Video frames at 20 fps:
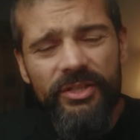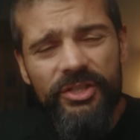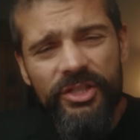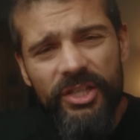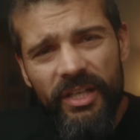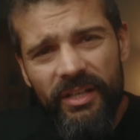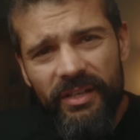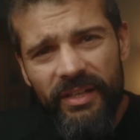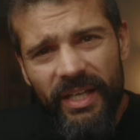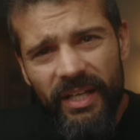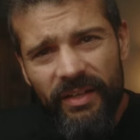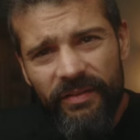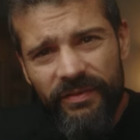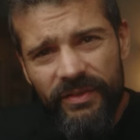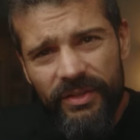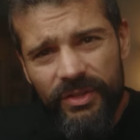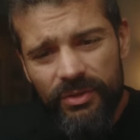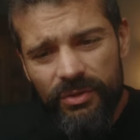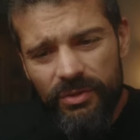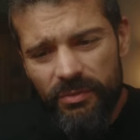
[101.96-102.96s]
shot at
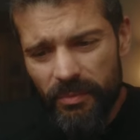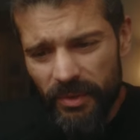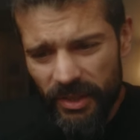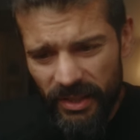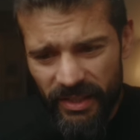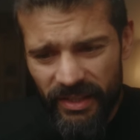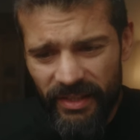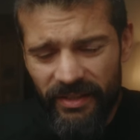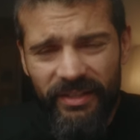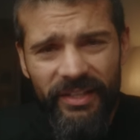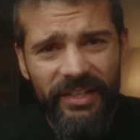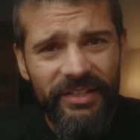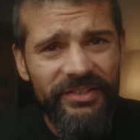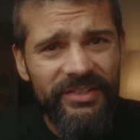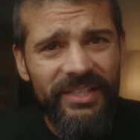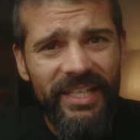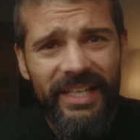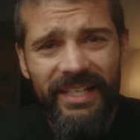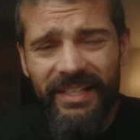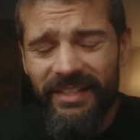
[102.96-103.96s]
f2, but it does
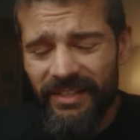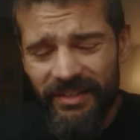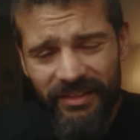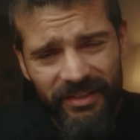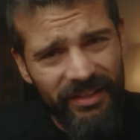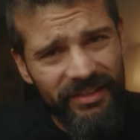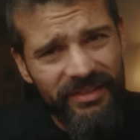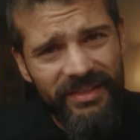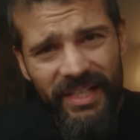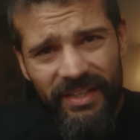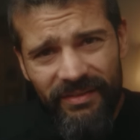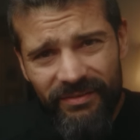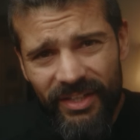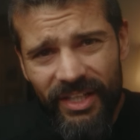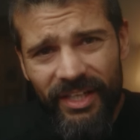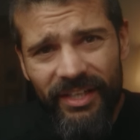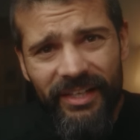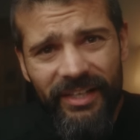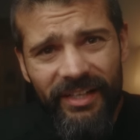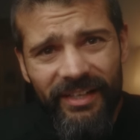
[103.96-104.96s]
that, and it does that
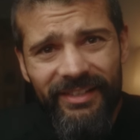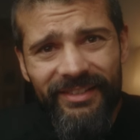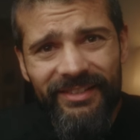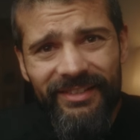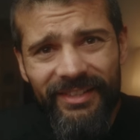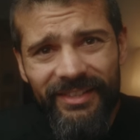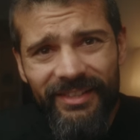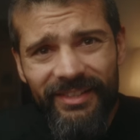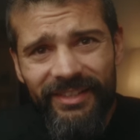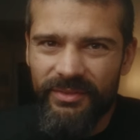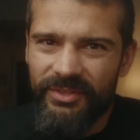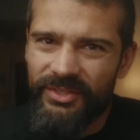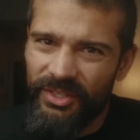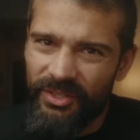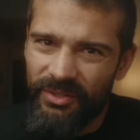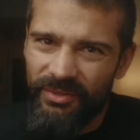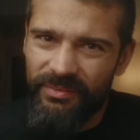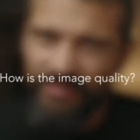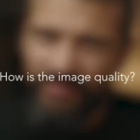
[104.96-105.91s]
very nicely. So,